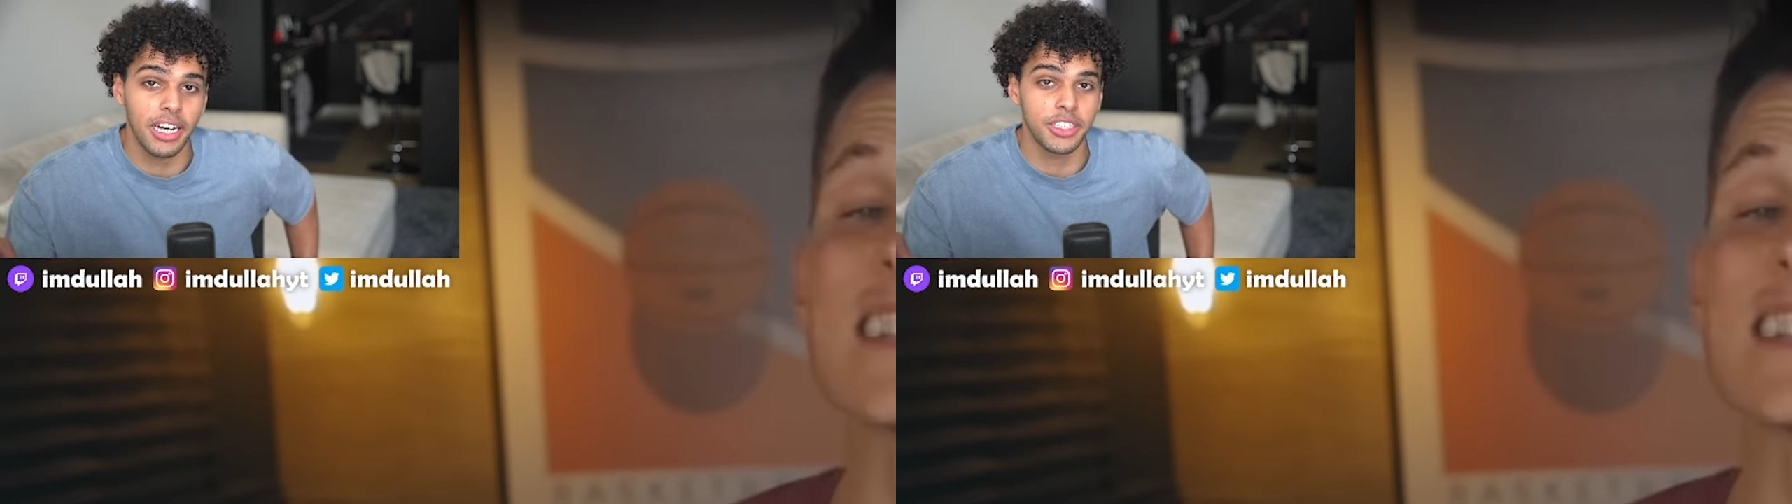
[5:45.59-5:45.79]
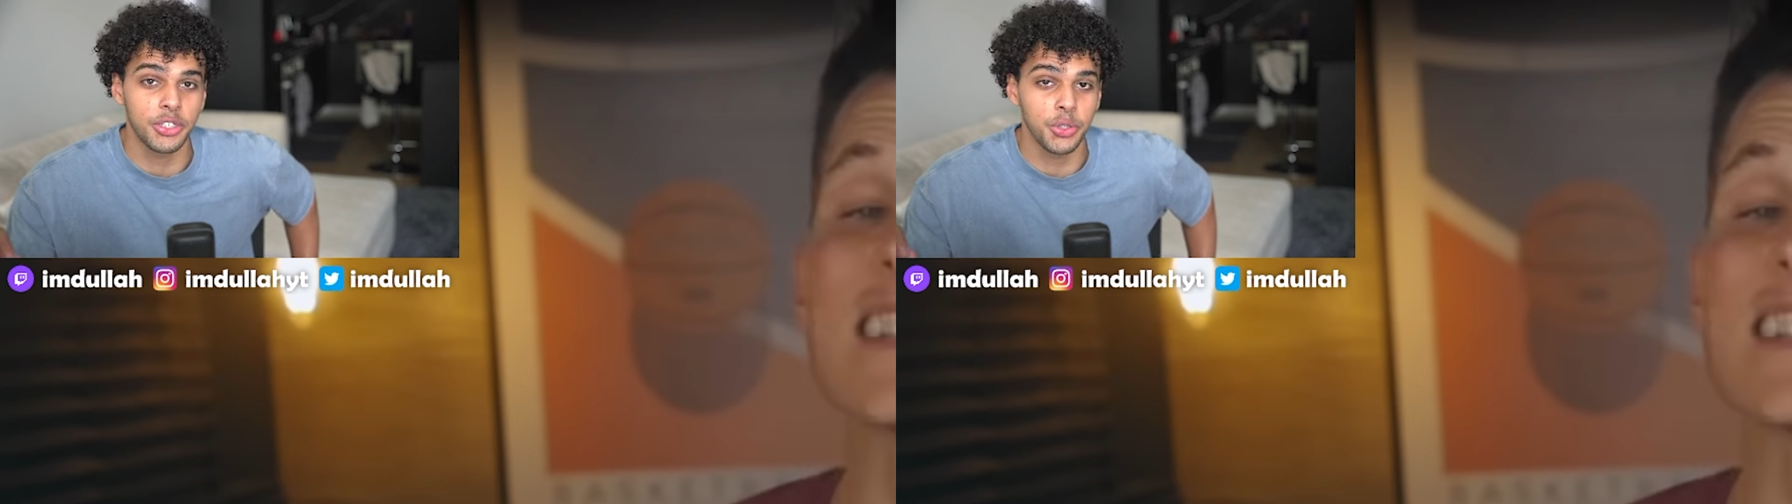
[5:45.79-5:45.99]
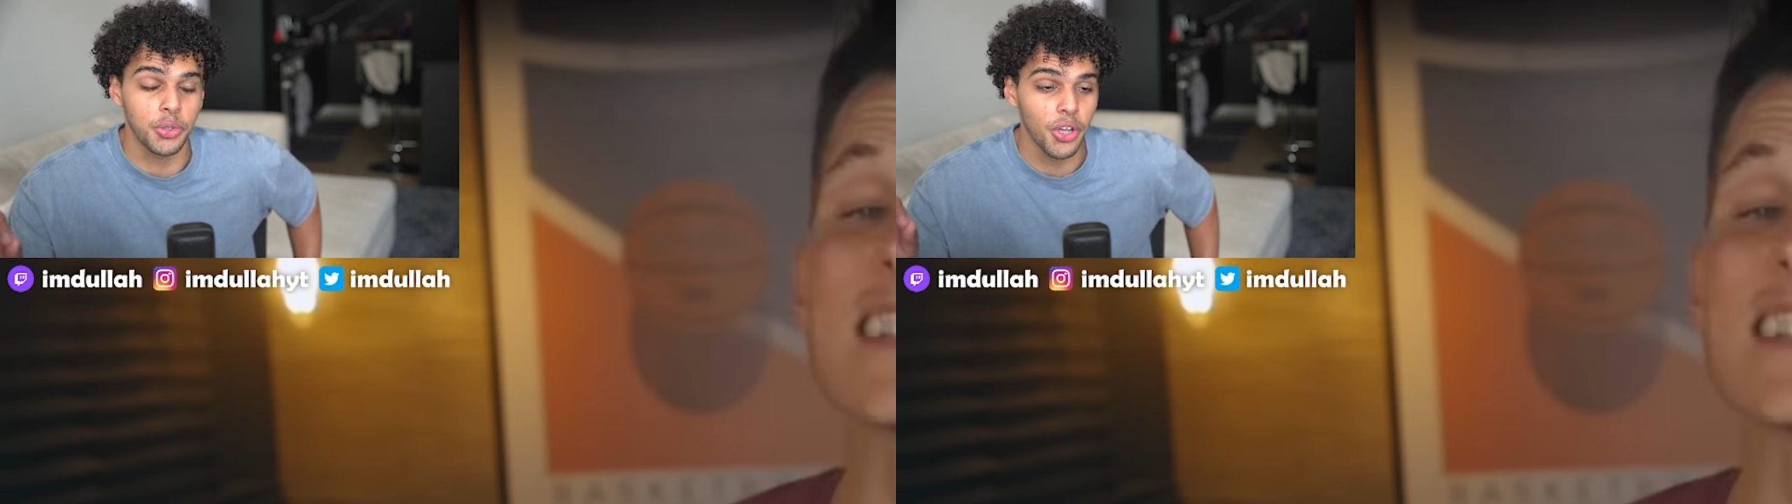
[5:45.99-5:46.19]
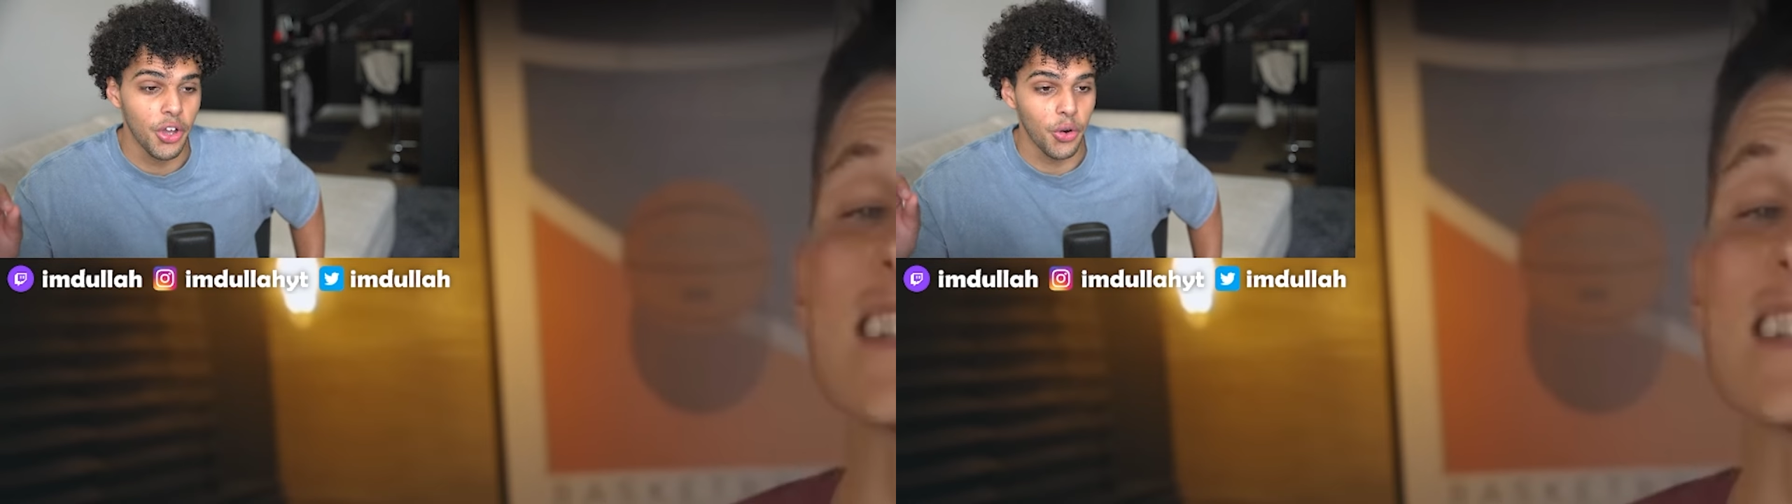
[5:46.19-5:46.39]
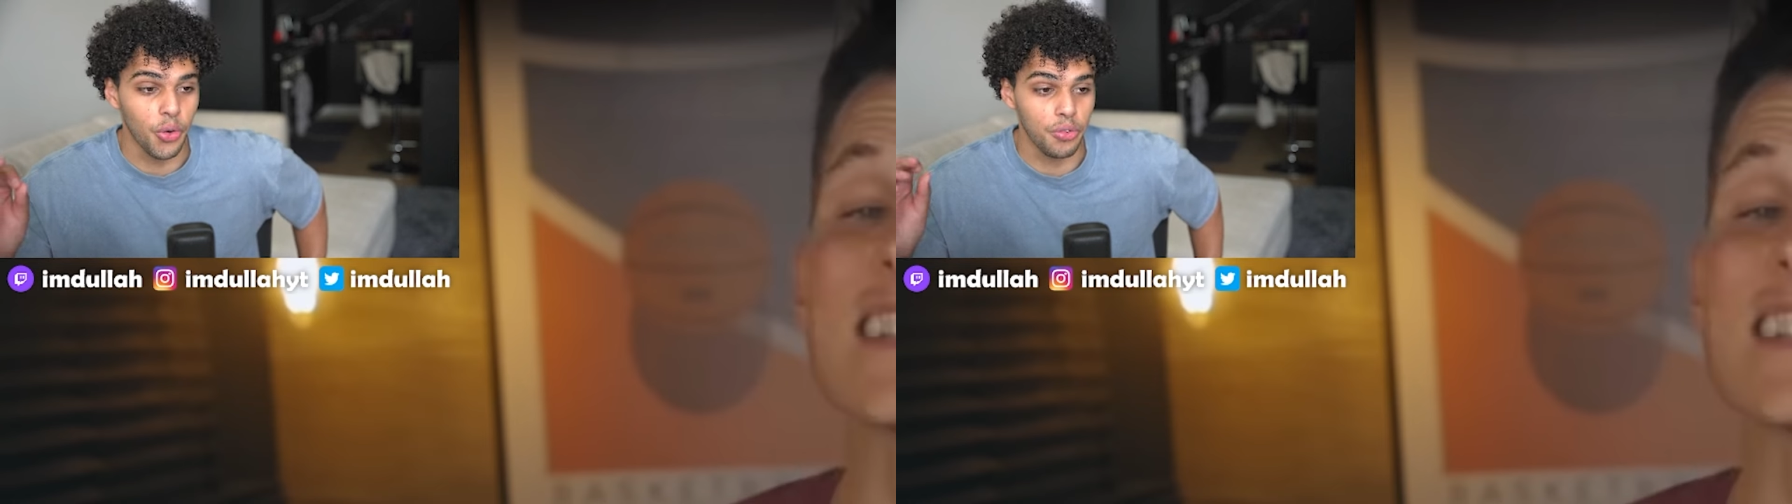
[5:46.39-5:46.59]
practical
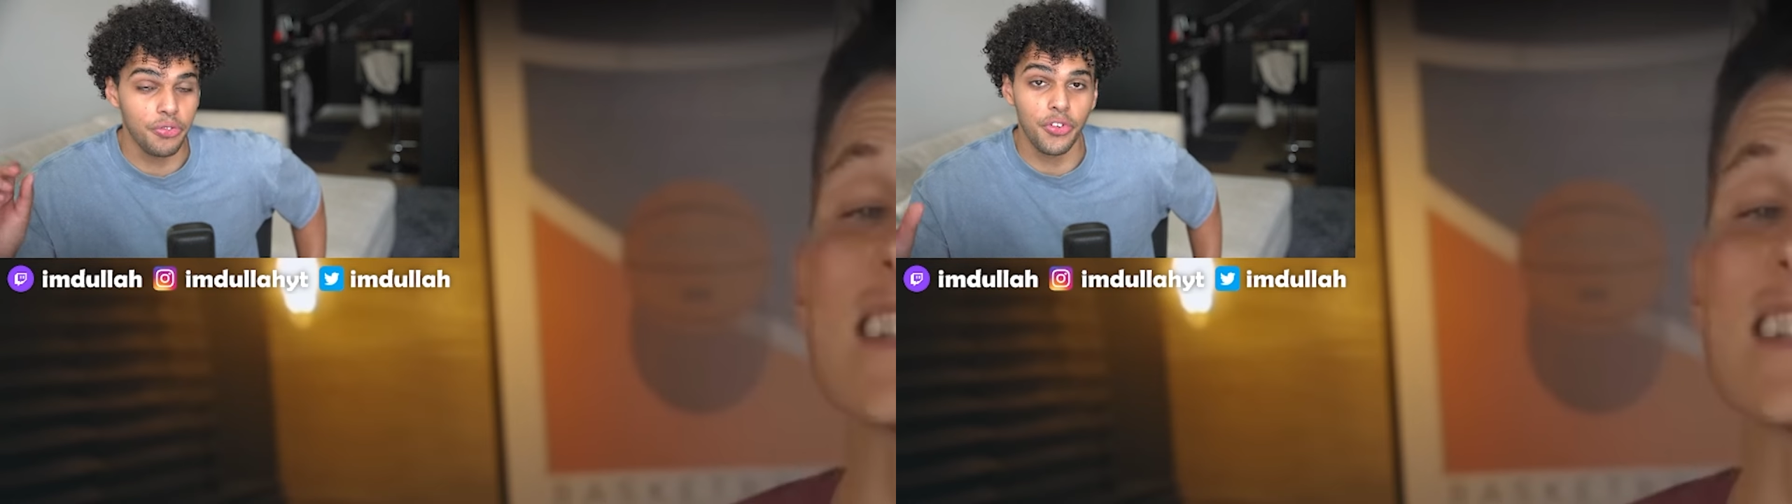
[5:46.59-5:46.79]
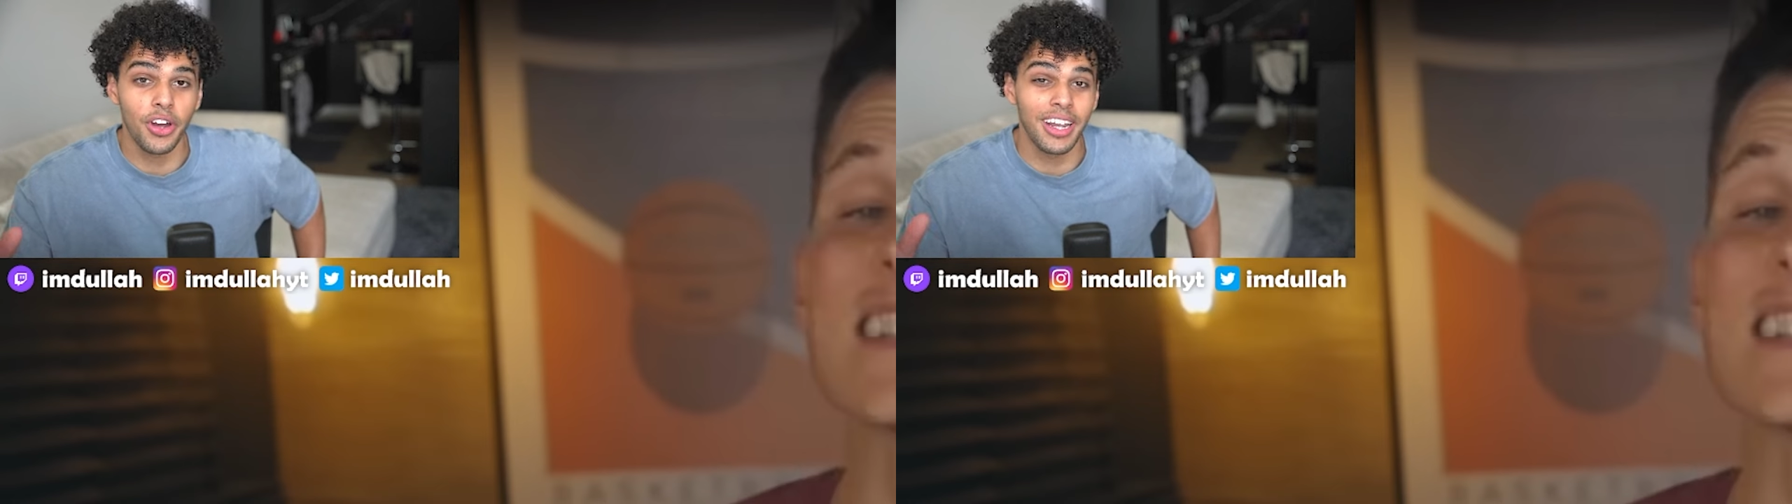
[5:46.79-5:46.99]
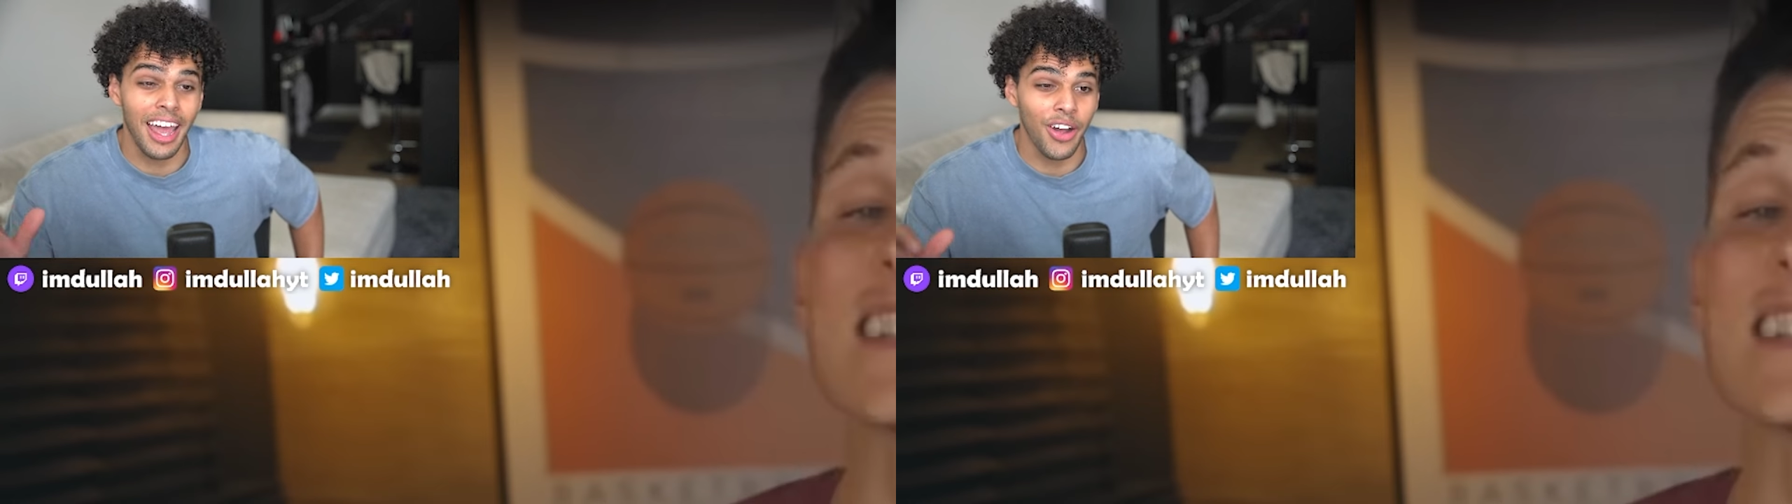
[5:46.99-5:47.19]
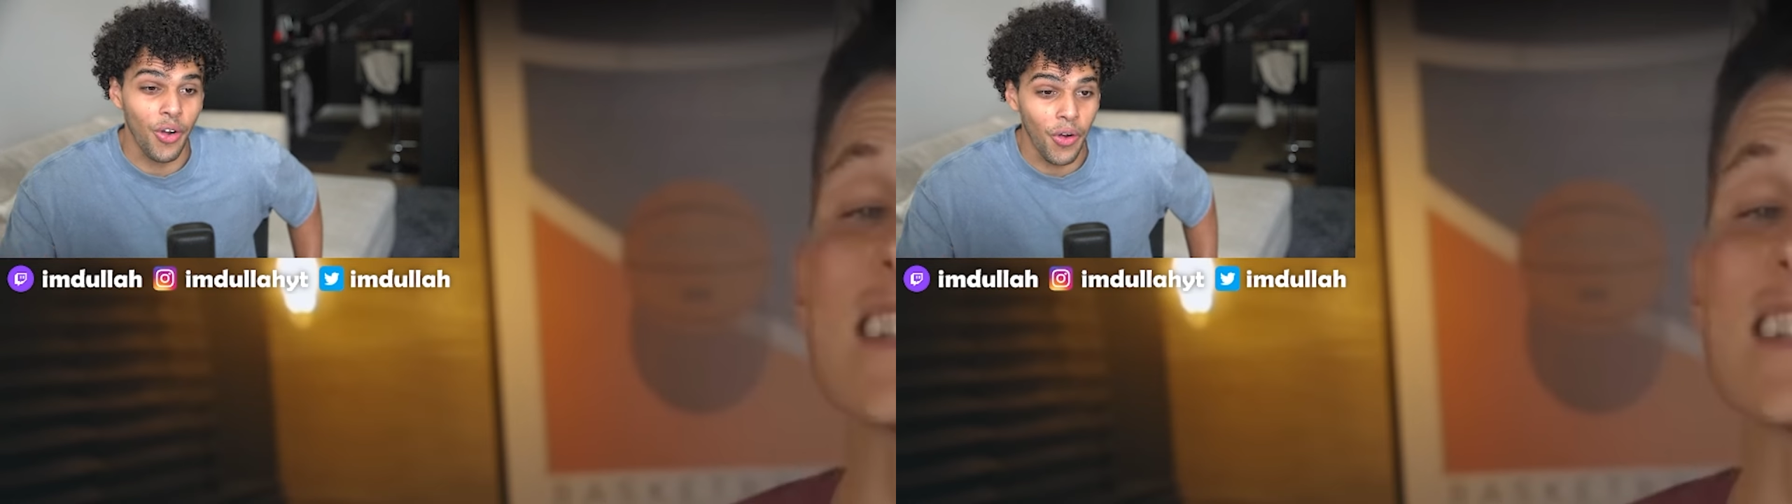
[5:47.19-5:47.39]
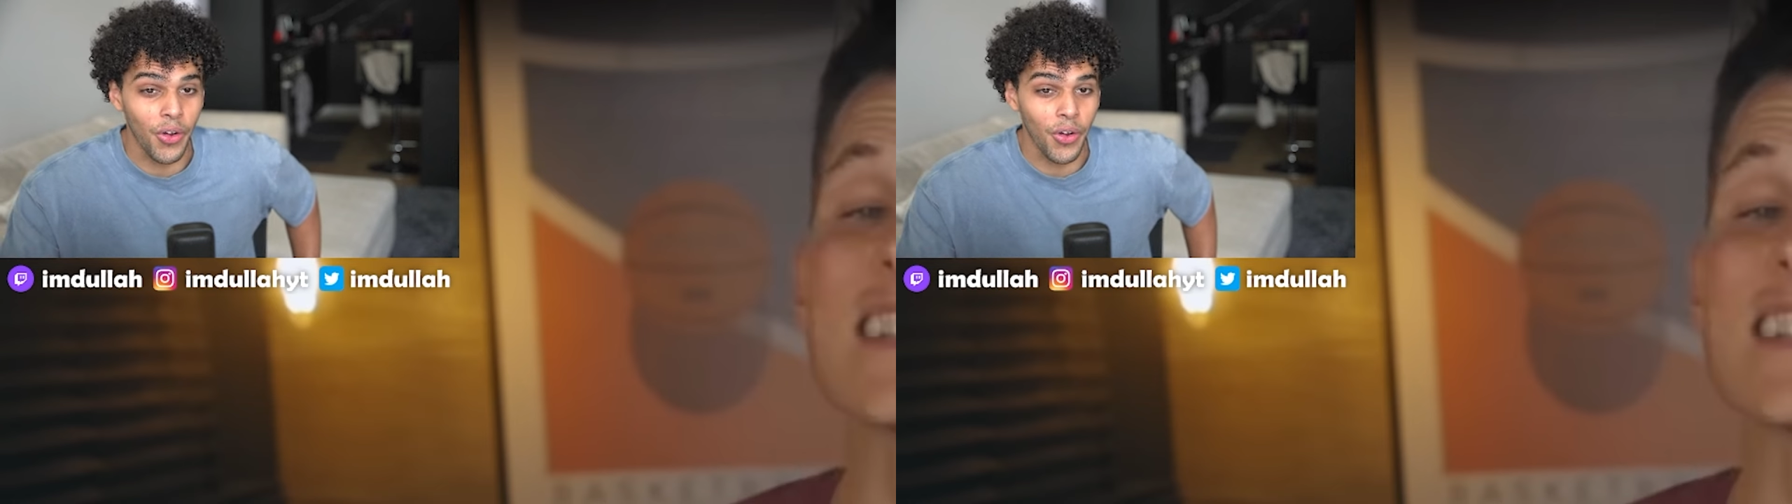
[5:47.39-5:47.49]
or fun at